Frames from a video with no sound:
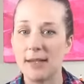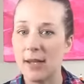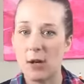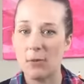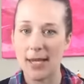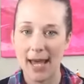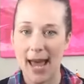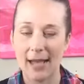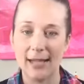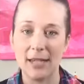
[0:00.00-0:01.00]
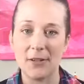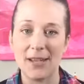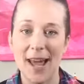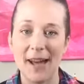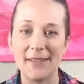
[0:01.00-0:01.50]
It's all we had here in
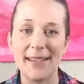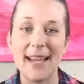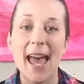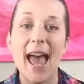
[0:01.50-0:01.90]
the house.